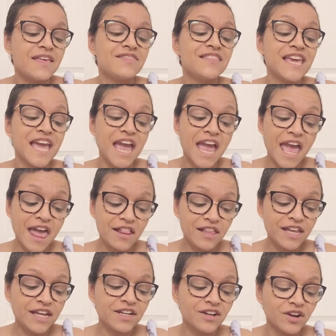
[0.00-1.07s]
the
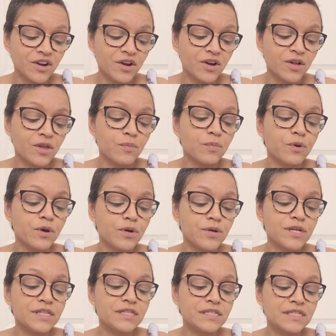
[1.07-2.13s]
LA Girl Pro
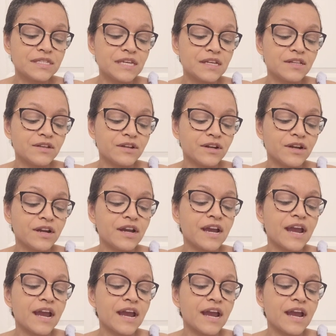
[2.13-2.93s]
Concealer